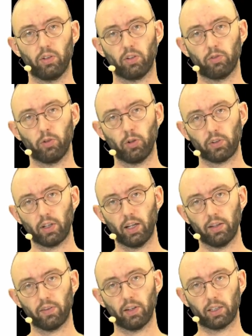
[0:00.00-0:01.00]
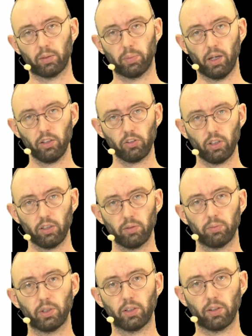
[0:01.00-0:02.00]
on the first glance like a bar chart,
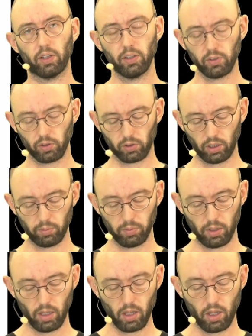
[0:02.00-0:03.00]
but in the histogram,